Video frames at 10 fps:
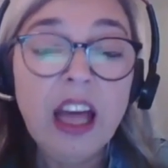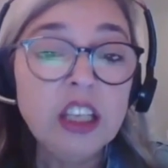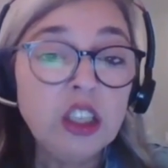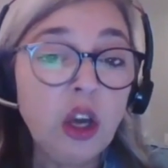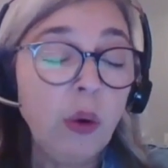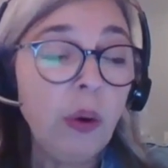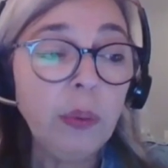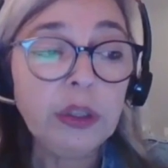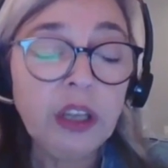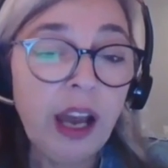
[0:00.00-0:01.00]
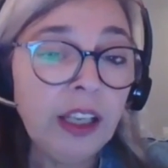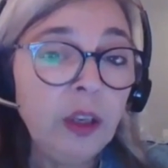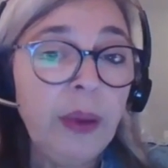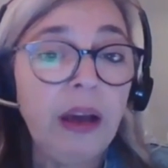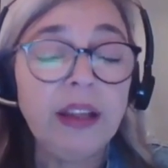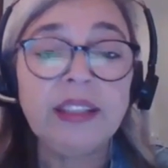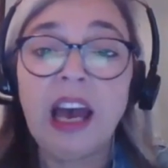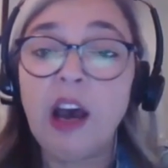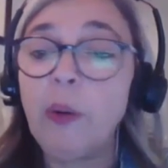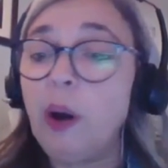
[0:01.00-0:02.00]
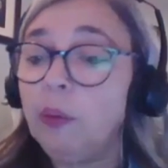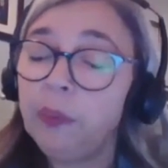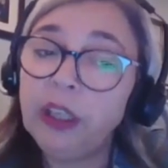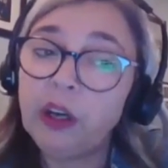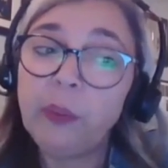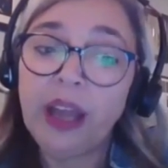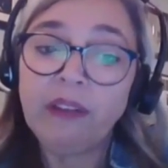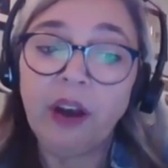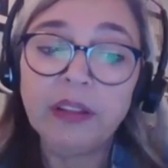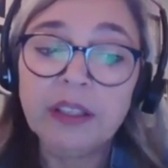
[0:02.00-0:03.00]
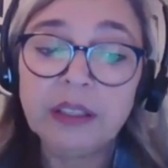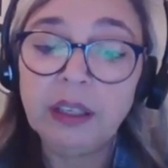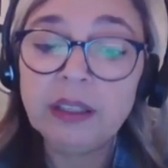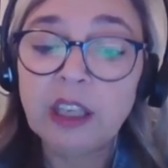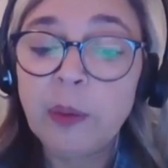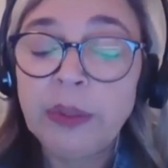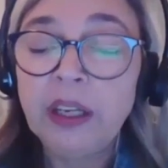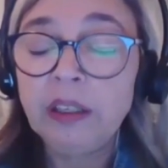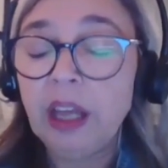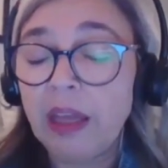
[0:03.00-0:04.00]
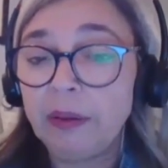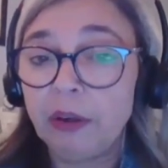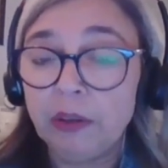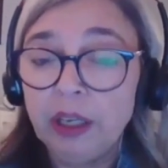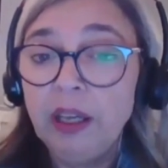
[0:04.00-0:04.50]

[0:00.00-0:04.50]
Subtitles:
So what we're talking about is how we have all these kids coming in and they're